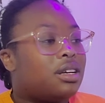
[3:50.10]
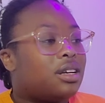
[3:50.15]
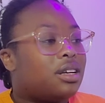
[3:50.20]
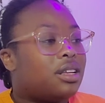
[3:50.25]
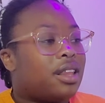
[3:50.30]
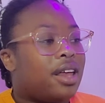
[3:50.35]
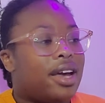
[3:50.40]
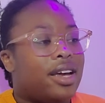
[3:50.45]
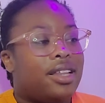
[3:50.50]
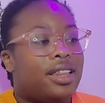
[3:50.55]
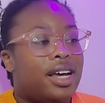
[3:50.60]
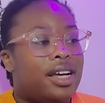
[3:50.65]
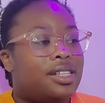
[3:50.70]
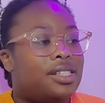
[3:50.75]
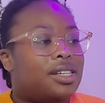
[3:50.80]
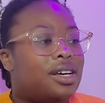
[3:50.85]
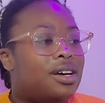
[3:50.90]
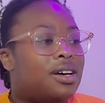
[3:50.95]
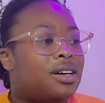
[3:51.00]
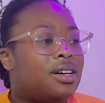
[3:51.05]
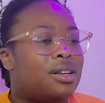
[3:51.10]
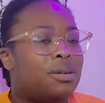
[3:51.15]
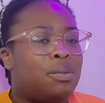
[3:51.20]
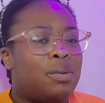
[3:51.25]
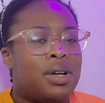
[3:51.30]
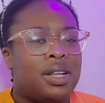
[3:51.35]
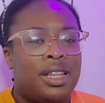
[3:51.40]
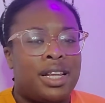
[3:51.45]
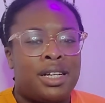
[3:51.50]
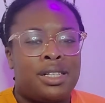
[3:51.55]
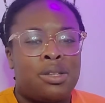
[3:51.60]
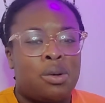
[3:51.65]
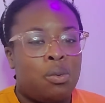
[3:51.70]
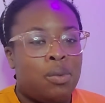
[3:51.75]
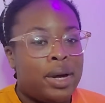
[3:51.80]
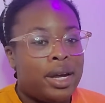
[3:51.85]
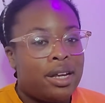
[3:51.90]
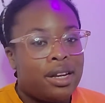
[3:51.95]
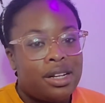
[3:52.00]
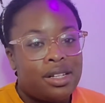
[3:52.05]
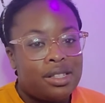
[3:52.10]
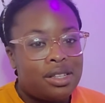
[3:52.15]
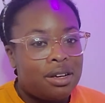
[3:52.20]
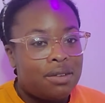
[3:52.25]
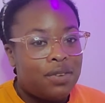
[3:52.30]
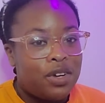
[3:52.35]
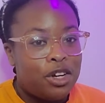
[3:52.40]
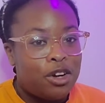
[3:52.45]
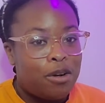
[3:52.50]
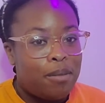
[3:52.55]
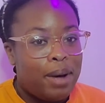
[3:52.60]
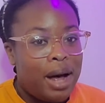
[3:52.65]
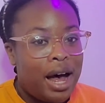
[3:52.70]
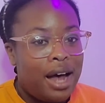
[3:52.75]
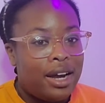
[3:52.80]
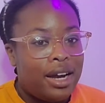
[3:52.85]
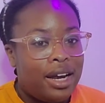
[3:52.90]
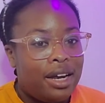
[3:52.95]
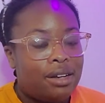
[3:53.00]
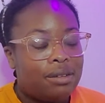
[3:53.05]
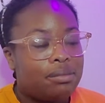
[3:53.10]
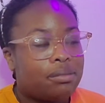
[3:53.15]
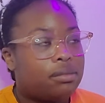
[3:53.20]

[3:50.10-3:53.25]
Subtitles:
Like that's that's the weakness leaving your body.